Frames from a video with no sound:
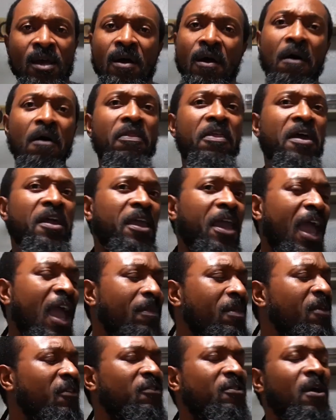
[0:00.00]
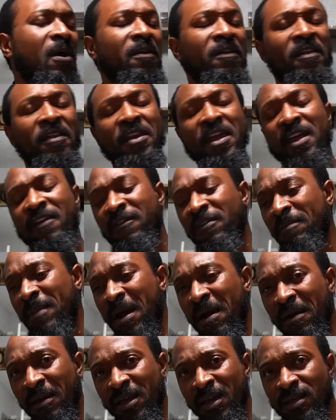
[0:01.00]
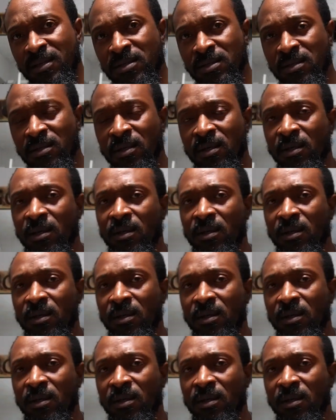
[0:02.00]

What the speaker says: Oh, they came to slaughter the Native Americans.